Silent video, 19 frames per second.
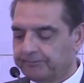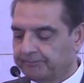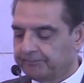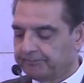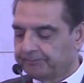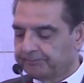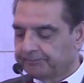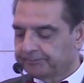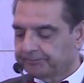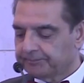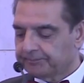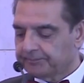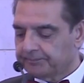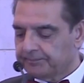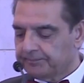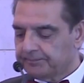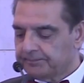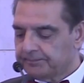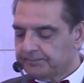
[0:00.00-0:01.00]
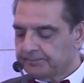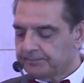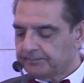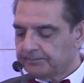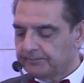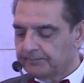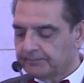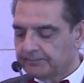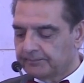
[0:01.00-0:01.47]

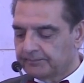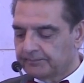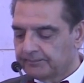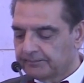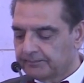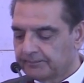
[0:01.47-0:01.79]
No one is speaking in this clip.